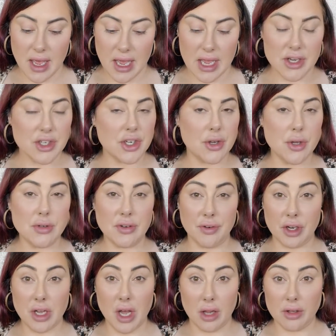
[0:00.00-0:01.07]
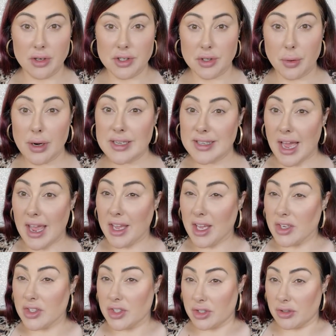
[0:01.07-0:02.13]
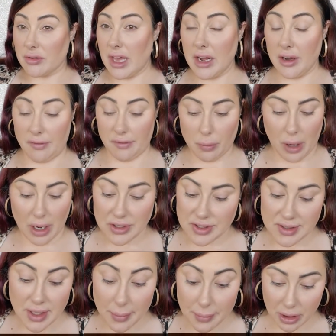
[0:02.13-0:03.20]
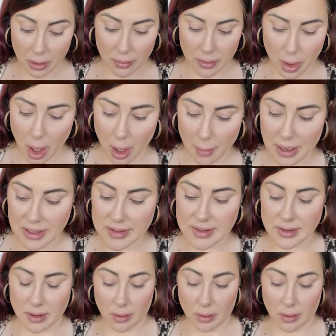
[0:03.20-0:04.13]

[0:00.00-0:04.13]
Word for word: and show you different color stories, I can do that if you want. Just let me know in the comments.